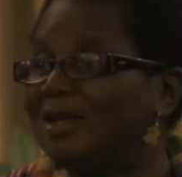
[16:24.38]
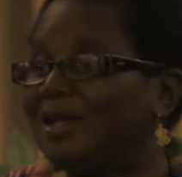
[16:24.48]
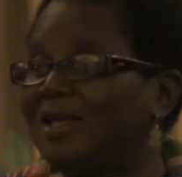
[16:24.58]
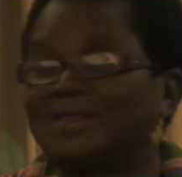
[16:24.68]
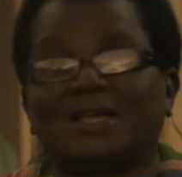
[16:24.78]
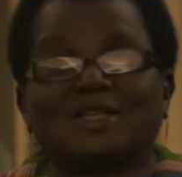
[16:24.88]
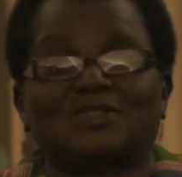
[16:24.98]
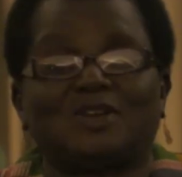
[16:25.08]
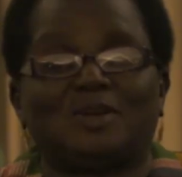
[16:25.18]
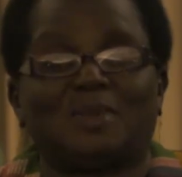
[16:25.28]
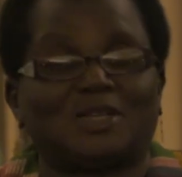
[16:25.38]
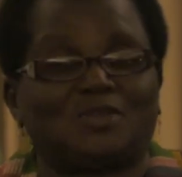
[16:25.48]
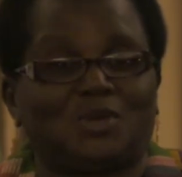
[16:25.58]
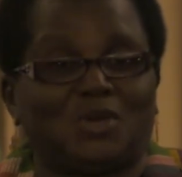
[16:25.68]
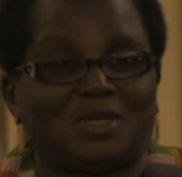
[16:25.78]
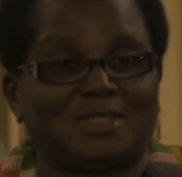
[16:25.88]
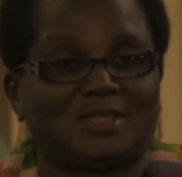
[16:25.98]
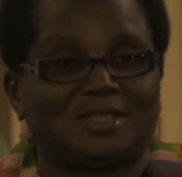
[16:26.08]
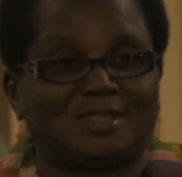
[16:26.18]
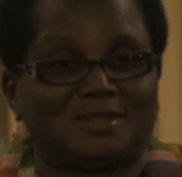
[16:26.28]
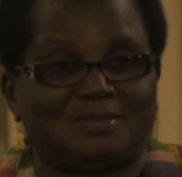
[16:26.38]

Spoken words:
And thanks very much for your attention.